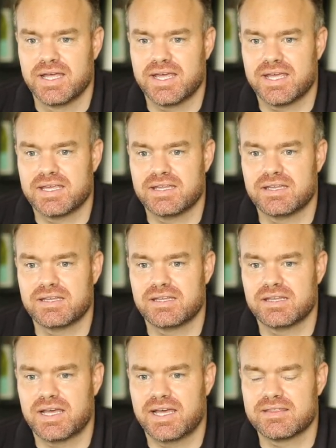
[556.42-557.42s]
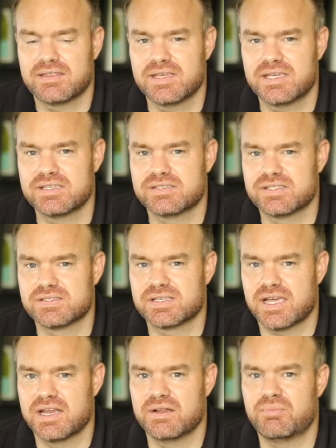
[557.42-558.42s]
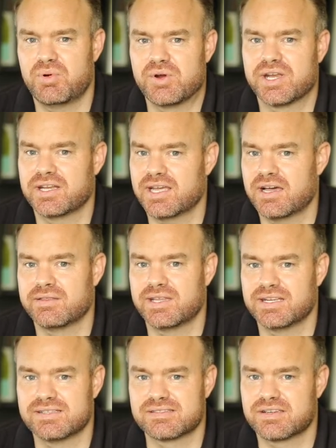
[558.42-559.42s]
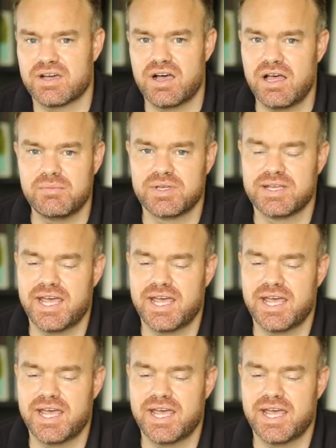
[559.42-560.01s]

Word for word: And I think he's just kind of pointing out that it's common.